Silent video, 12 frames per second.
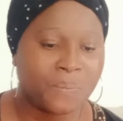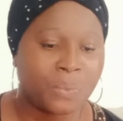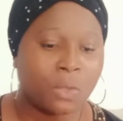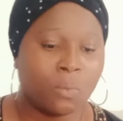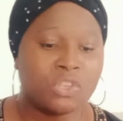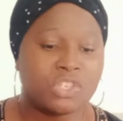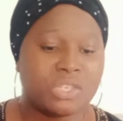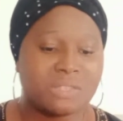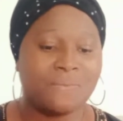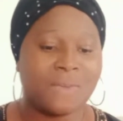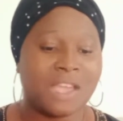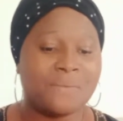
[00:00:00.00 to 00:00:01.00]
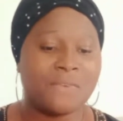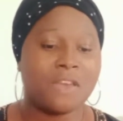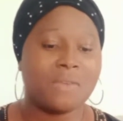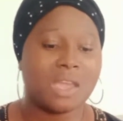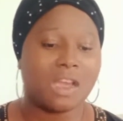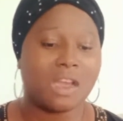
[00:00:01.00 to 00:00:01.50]
which is very,
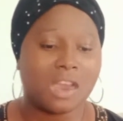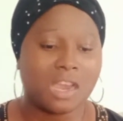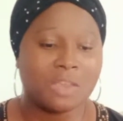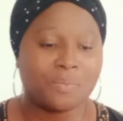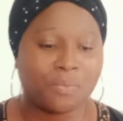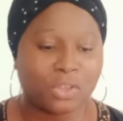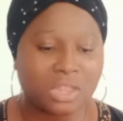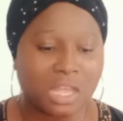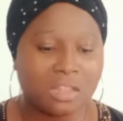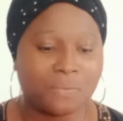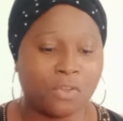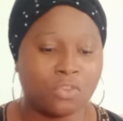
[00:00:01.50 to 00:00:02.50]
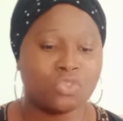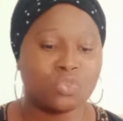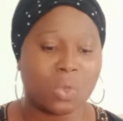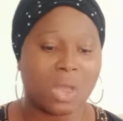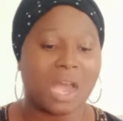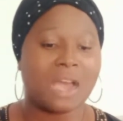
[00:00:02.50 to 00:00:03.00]
very important for you
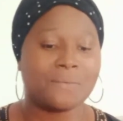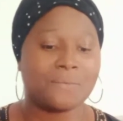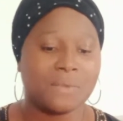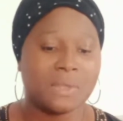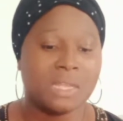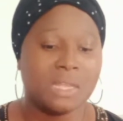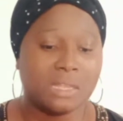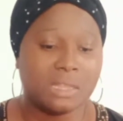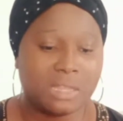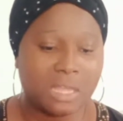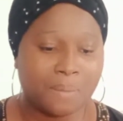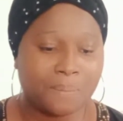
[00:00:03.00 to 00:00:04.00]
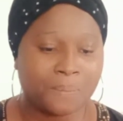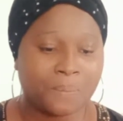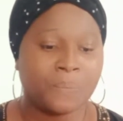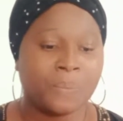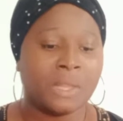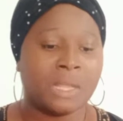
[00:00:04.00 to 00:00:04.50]
to have them.
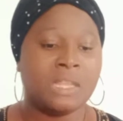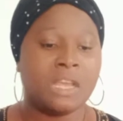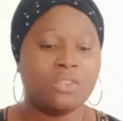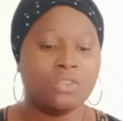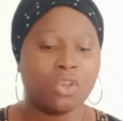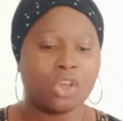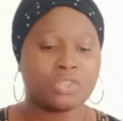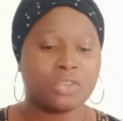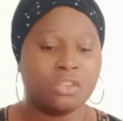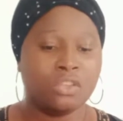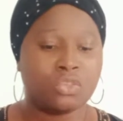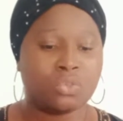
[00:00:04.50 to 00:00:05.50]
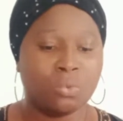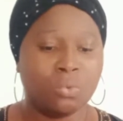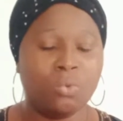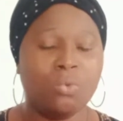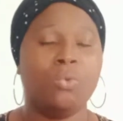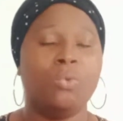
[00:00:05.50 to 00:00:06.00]
Then you also need
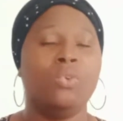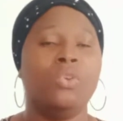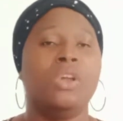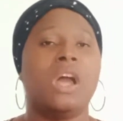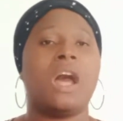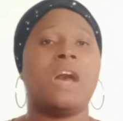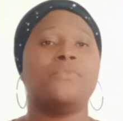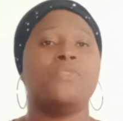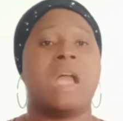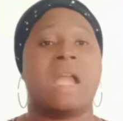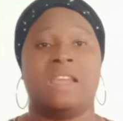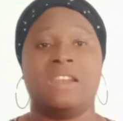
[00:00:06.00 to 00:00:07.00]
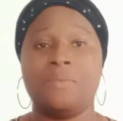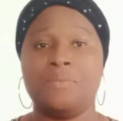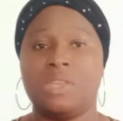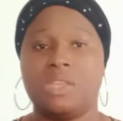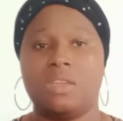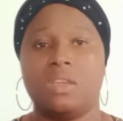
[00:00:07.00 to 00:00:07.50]
to have your
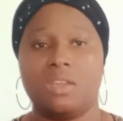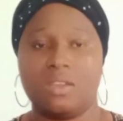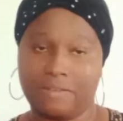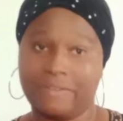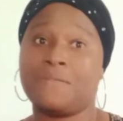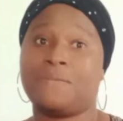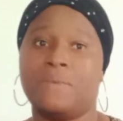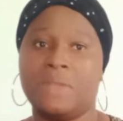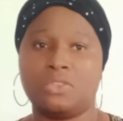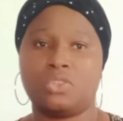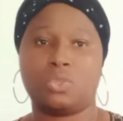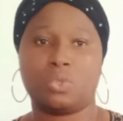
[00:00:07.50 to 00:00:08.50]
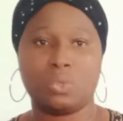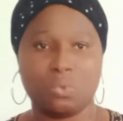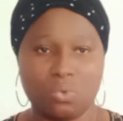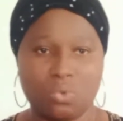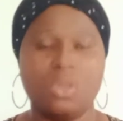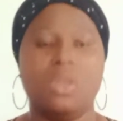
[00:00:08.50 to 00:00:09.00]
academic reference
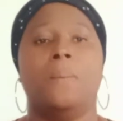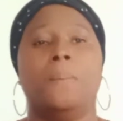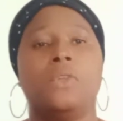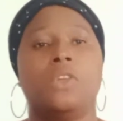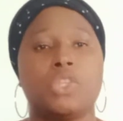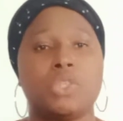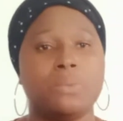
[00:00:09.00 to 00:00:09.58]
too, because some